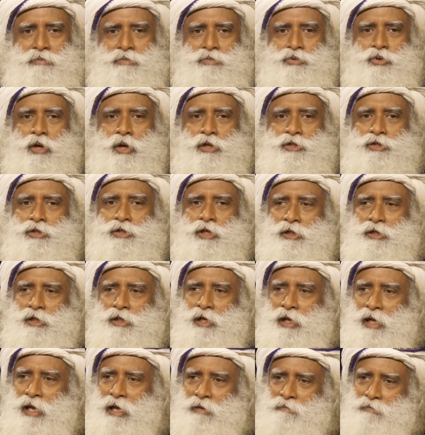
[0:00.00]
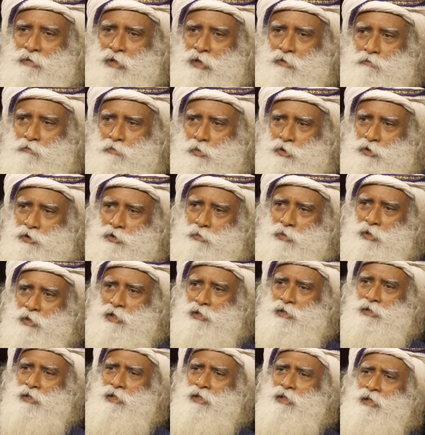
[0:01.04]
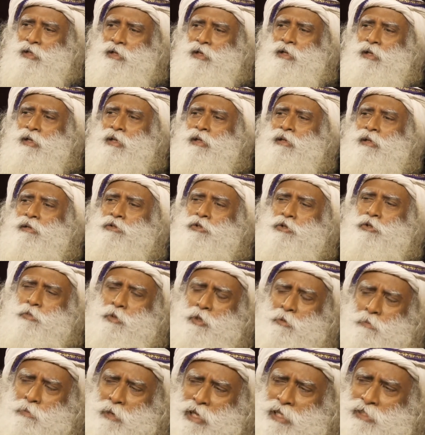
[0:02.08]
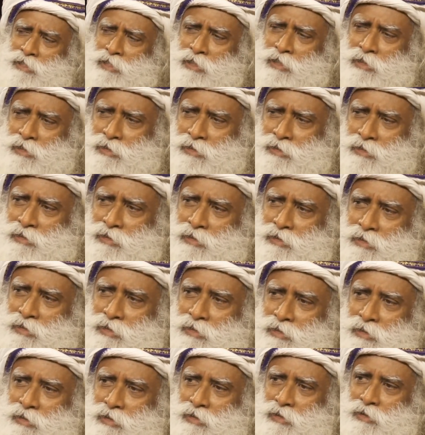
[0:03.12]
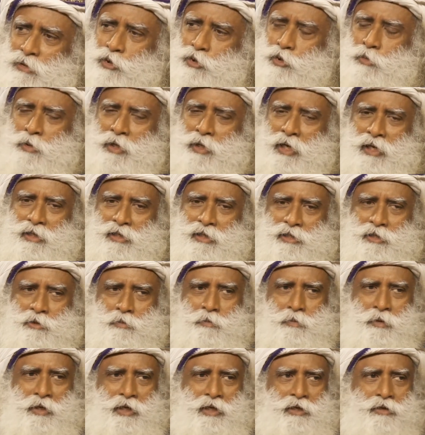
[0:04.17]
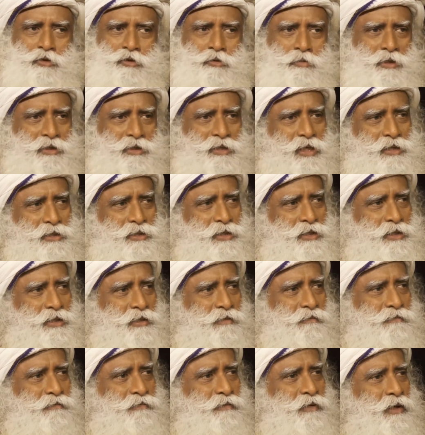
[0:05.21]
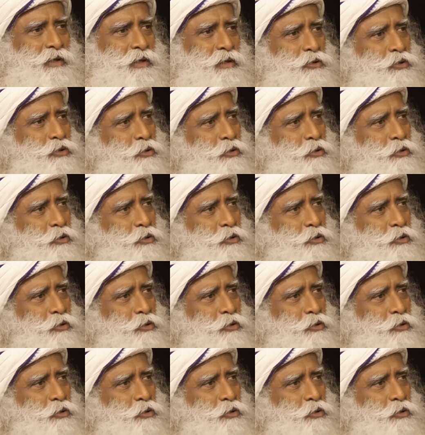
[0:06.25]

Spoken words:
to a certain level of possibility, to be pleasant, to be at its peak, to be sensitive, to